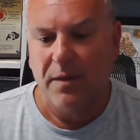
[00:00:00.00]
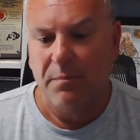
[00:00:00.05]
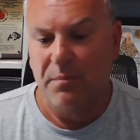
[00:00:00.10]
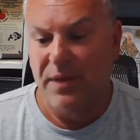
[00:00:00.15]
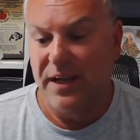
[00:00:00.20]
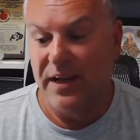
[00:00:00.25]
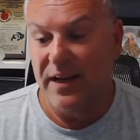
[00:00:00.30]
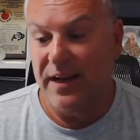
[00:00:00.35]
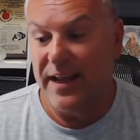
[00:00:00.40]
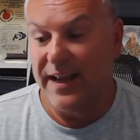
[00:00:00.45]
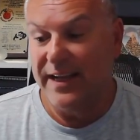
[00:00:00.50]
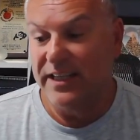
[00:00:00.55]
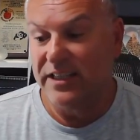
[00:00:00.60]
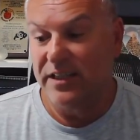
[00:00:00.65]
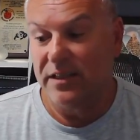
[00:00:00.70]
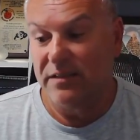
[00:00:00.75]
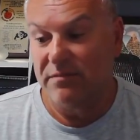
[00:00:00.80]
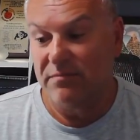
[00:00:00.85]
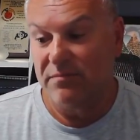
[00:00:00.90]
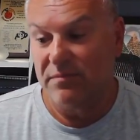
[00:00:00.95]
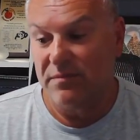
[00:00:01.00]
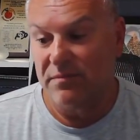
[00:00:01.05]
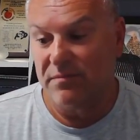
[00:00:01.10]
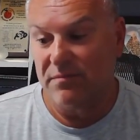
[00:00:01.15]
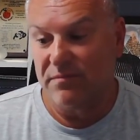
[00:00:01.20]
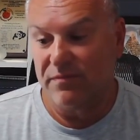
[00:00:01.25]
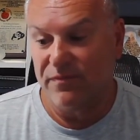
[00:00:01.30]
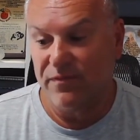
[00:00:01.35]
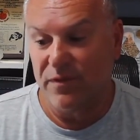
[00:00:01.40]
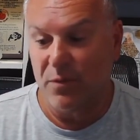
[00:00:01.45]
Being an agent
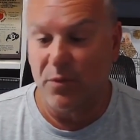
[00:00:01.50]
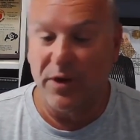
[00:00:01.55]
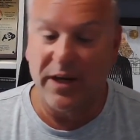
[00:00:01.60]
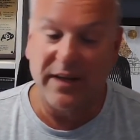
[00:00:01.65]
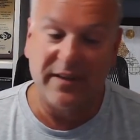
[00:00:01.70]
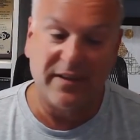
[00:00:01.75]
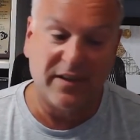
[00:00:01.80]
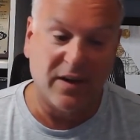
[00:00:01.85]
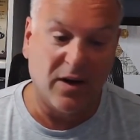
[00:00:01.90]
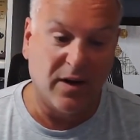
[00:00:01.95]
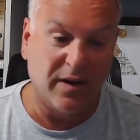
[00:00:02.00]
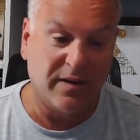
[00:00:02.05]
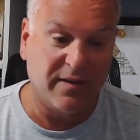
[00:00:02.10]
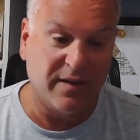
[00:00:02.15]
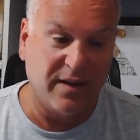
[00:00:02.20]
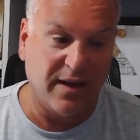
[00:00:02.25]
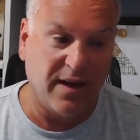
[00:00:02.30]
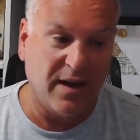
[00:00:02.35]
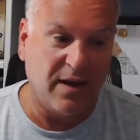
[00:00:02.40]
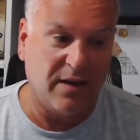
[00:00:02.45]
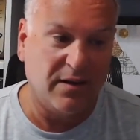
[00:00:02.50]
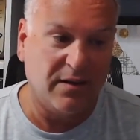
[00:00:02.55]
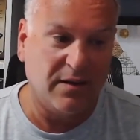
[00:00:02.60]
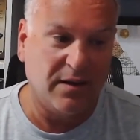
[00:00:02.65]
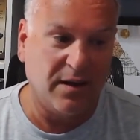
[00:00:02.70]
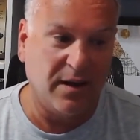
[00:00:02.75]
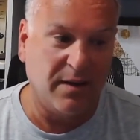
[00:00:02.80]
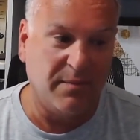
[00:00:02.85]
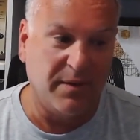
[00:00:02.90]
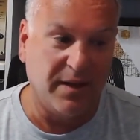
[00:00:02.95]
from when I started to now,
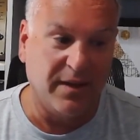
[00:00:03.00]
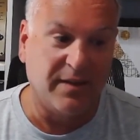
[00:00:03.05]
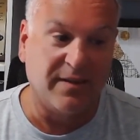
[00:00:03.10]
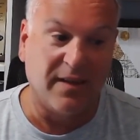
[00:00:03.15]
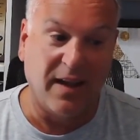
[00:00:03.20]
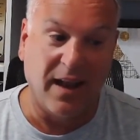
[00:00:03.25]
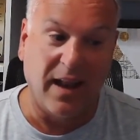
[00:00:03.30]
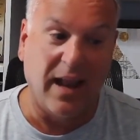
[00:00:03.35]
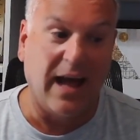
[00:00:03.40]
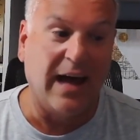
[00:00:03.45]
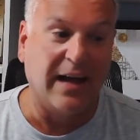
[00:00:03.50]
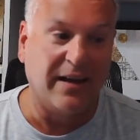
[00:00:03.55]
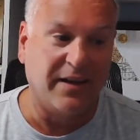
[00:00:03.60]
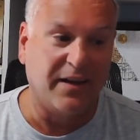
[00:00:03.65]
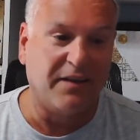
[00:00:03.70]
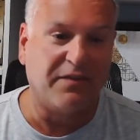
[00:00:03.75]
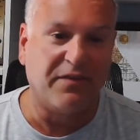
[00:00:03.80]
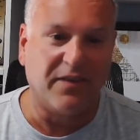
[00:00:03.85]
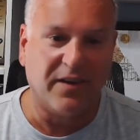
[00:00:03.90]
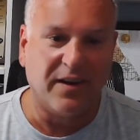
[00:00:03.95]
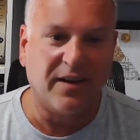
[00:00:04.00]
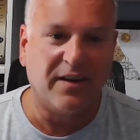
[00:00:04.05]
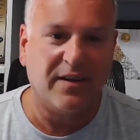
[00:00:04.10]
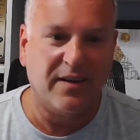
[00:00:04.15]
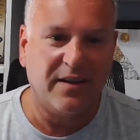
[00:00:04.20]
I mean, it's a lot different.